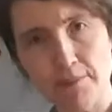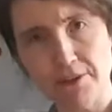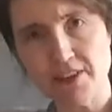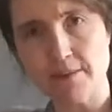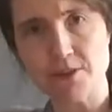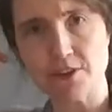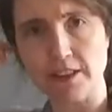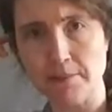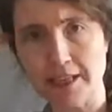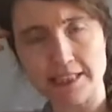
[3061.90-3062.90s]
a couple of times
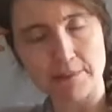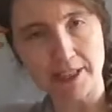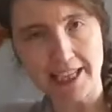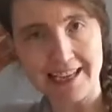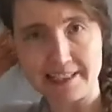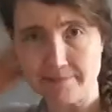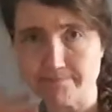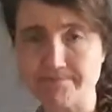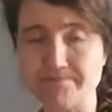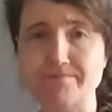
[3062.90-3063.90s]
during the pandemic. And
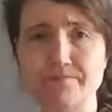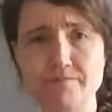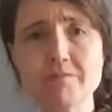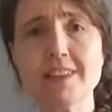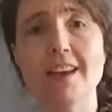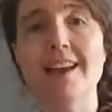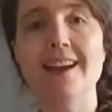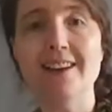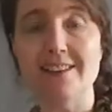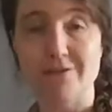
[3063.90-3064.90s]

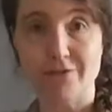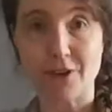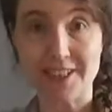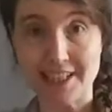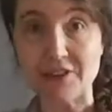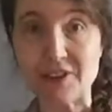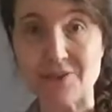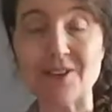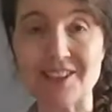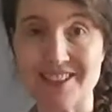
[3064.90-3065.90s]
for a
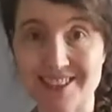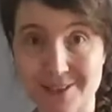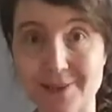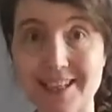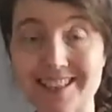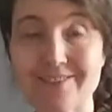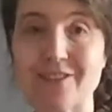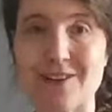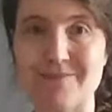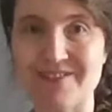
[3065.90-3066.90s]
Delta One suite
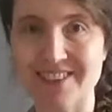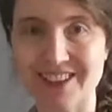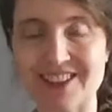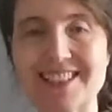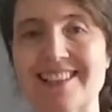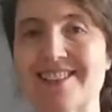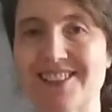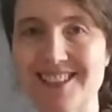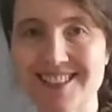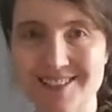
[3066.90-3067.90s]
from Los
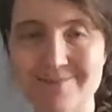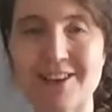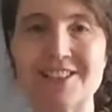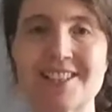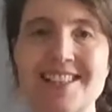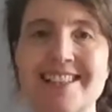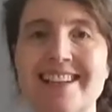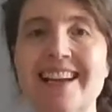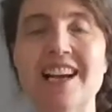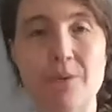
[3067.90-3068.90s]
Angeles to
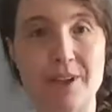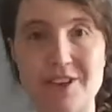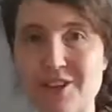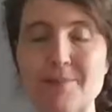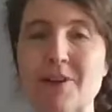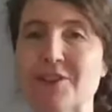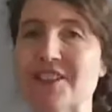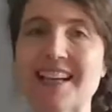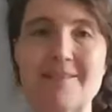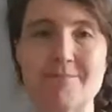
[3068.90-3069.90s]
Boston, where you're
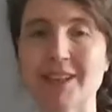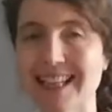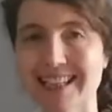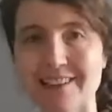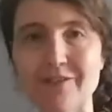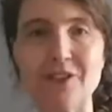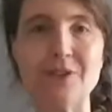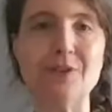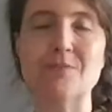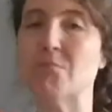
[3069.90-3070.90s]
supposed to get plated
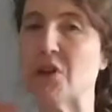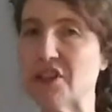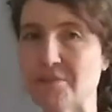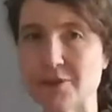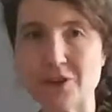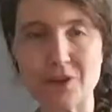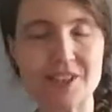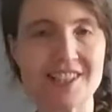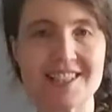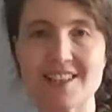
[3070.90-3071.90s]
food, multiple
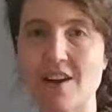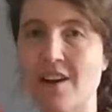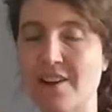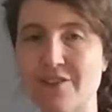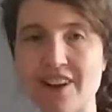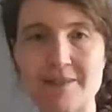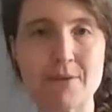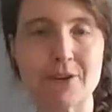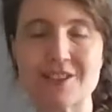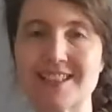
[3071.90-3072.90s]
courses on fine
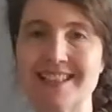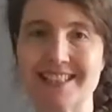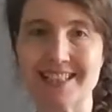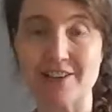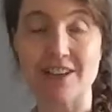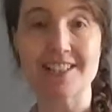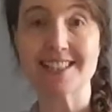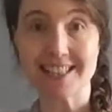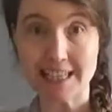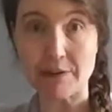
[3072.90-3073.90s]
porcelain, et cetera,
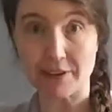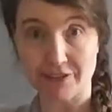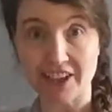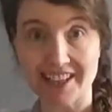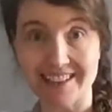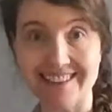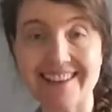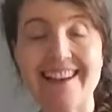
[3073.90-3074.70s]
6-hour flight,